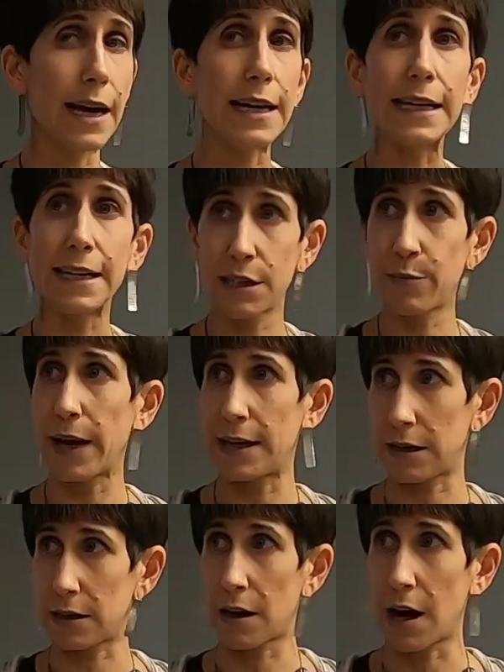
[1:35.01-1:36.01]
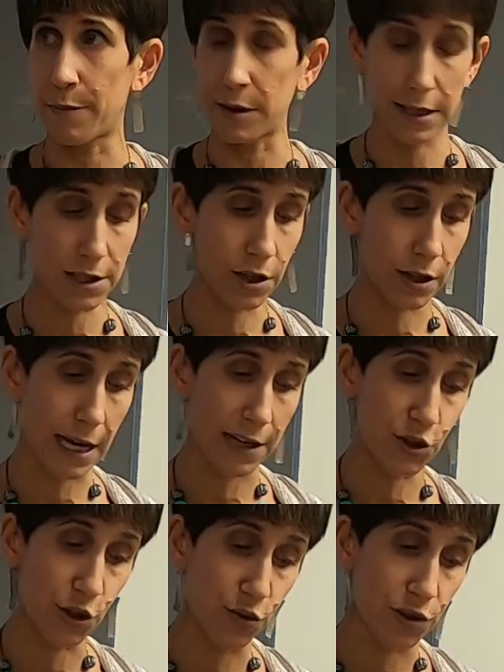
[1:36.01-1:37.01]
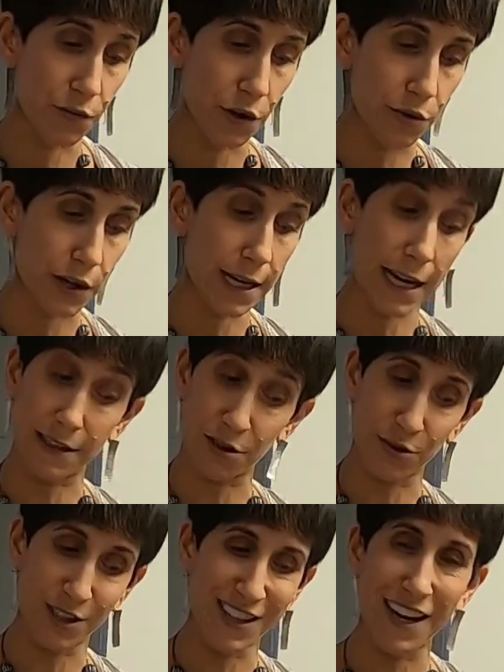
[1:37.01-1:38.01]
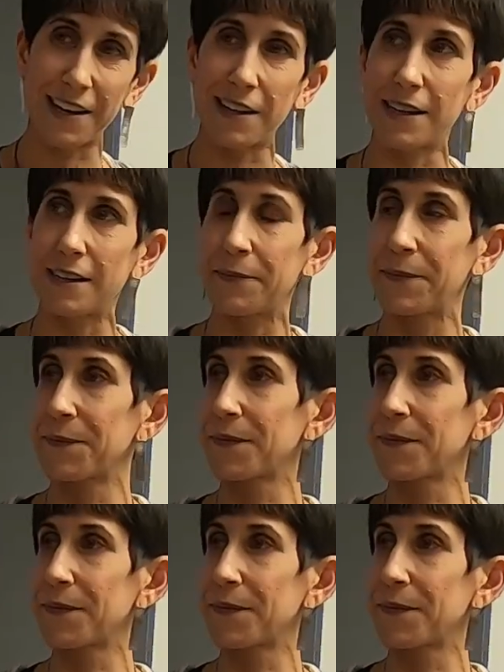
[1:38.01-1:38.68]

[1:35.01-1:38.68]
and independent composition that Jews wrote against Christianity.